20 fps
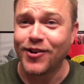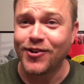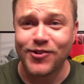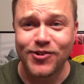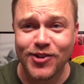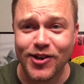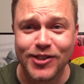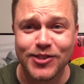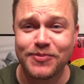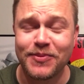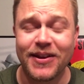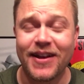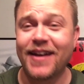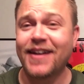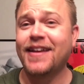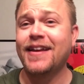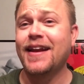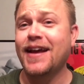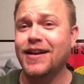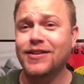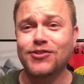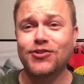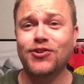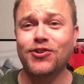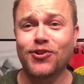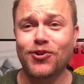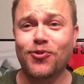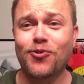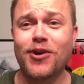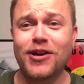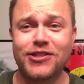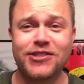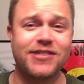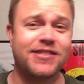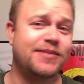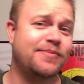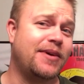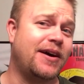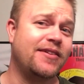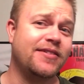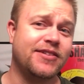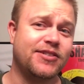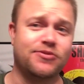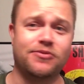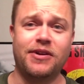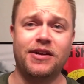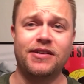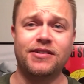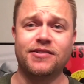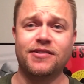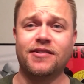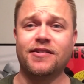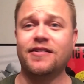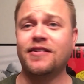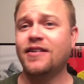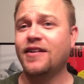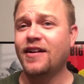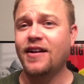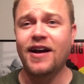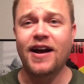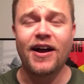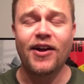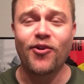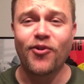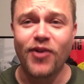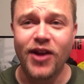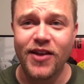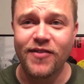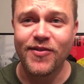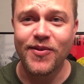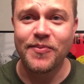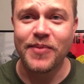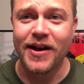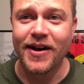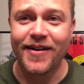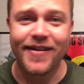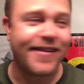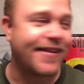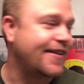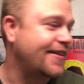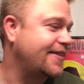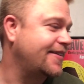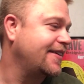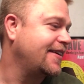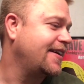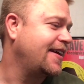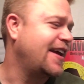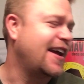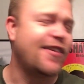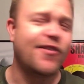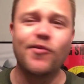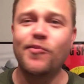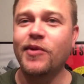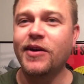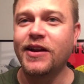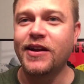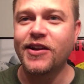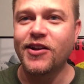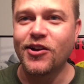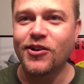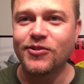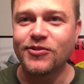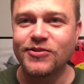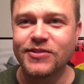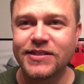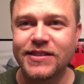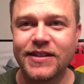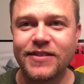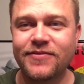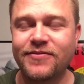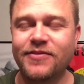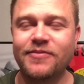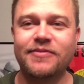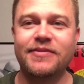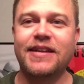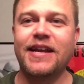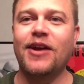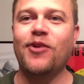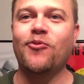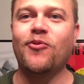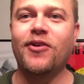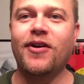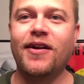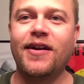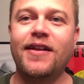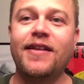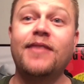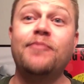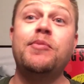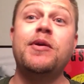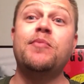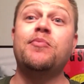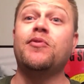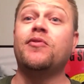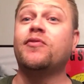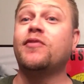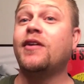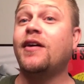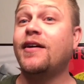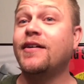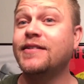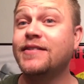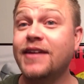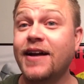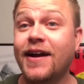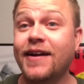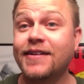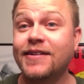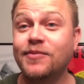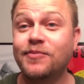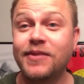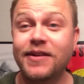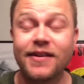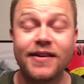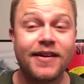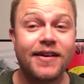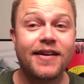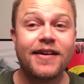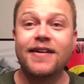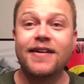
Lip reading: Trust me, I can answer your questions about this razor. I rave about it, Everybody knows it from day one. People have contacted me